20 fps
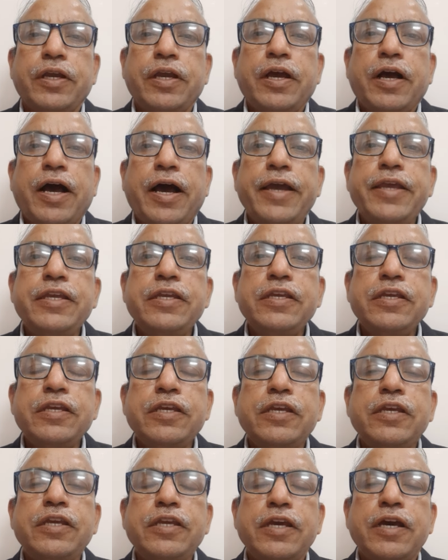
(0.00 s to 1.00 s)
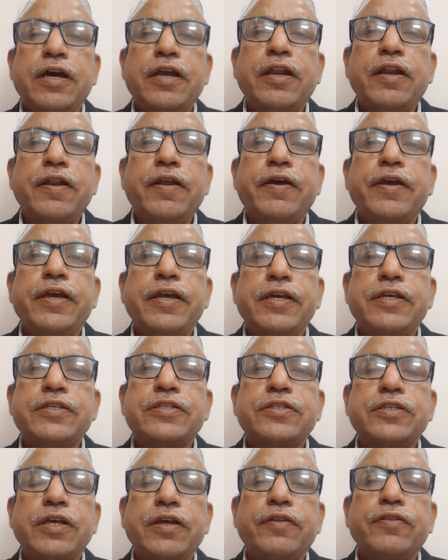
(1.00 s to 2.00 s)
I here
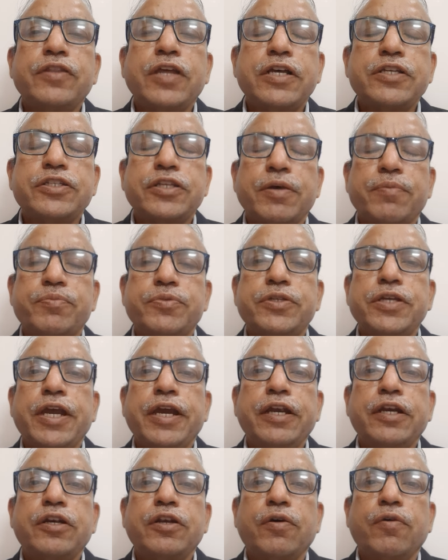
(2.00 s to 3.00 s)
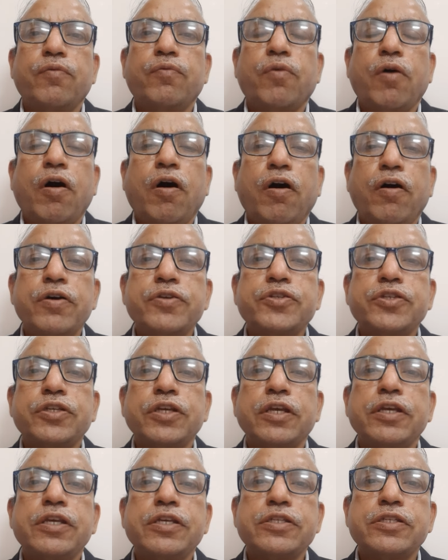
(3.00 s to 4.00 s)
is the subject, wash
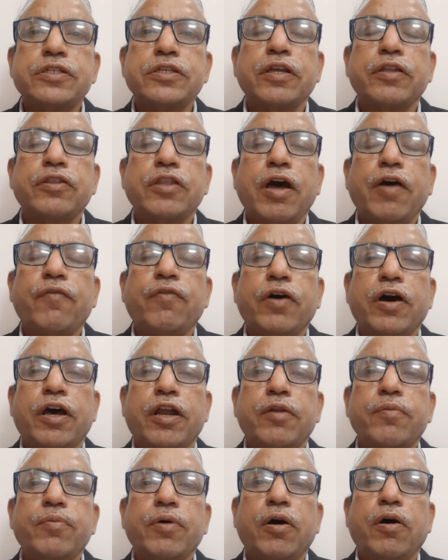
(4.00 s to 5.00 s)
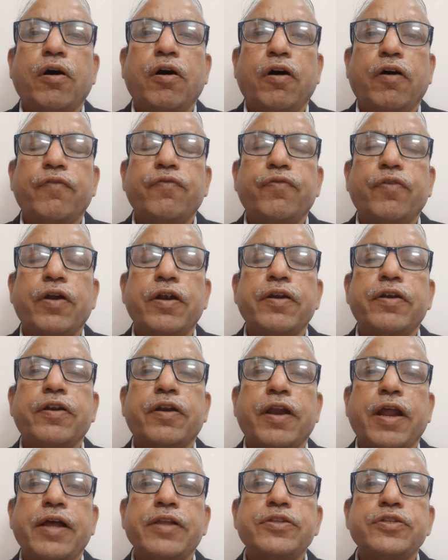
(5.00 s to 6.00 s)
is the verb of
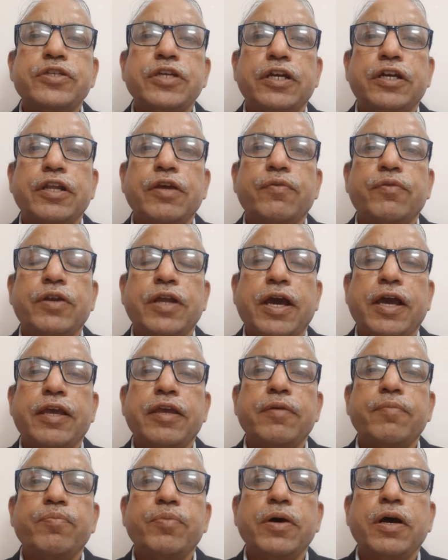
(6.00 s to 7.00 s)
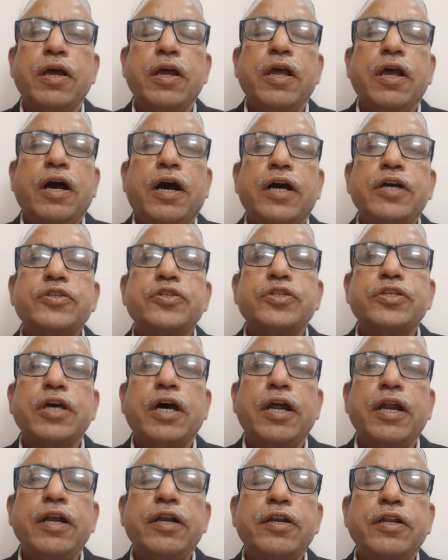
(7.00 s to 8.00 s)
transitive type, a
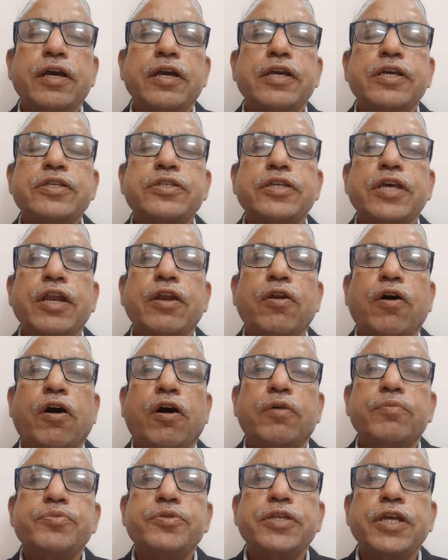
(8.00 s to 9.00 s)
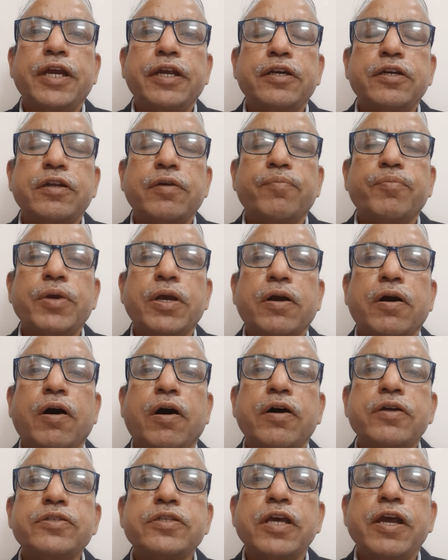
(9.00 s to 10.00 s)
shirt is an object
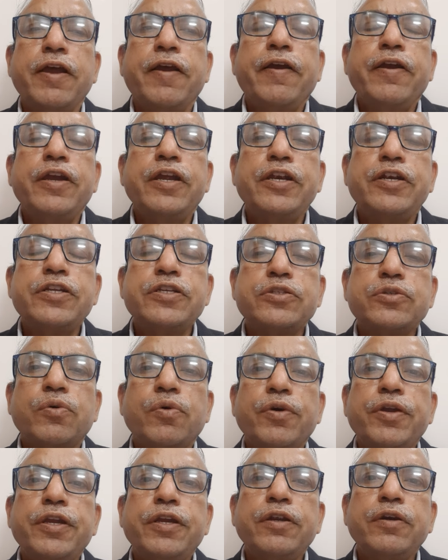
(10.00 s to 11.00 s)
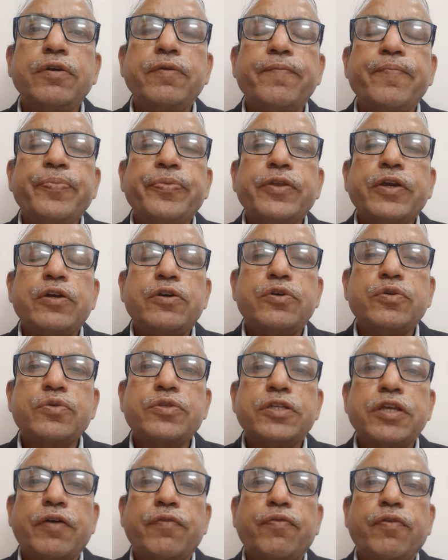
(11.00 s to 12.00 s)
because it is going to
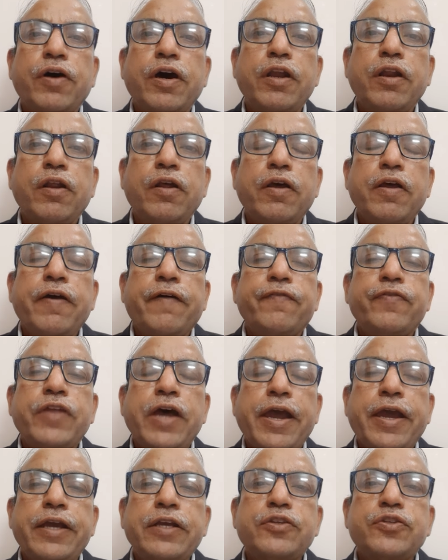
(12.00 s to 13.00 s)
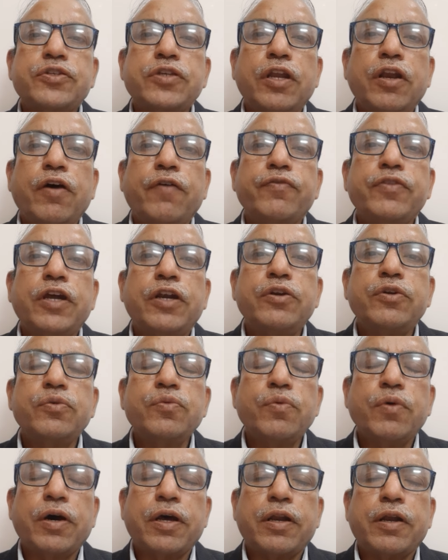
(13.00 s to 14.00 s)
suffer the action of the
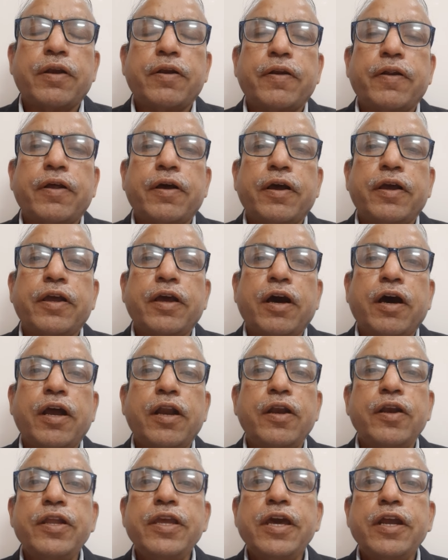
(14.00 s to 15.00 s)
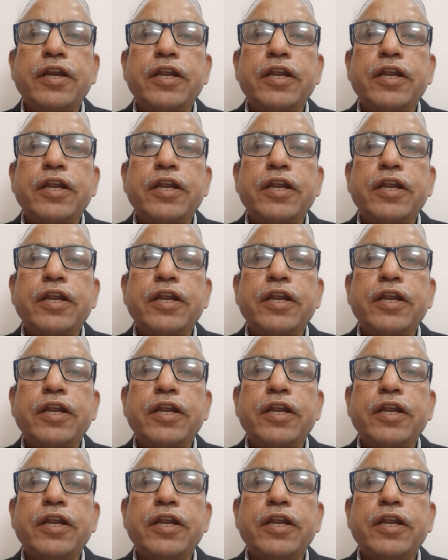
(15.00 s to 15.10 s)
doer. Earlier